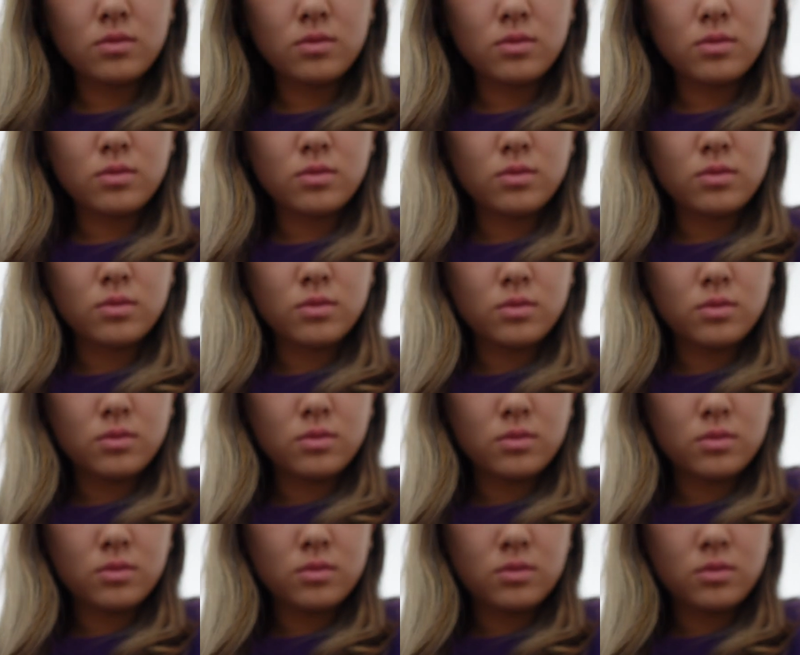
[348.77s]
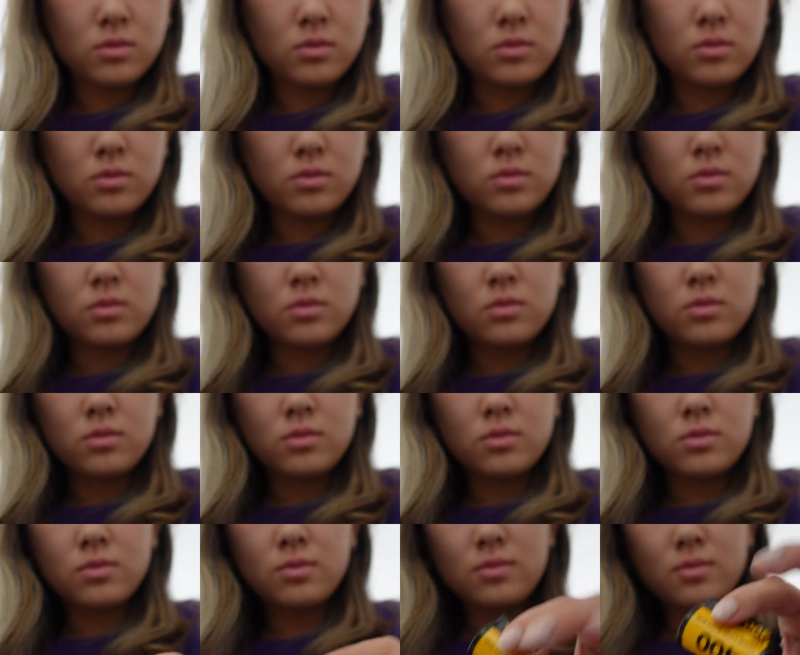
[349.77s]

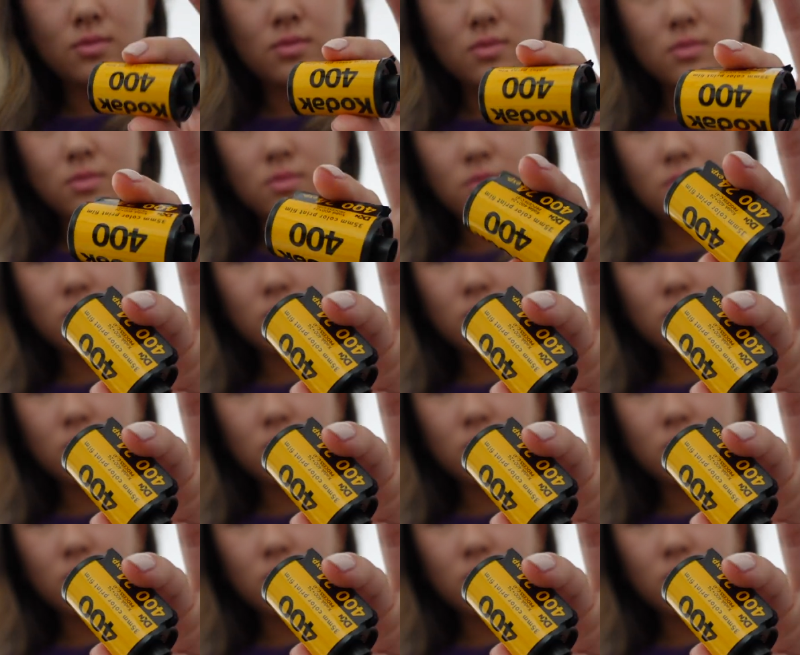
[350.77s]
(no one is talking)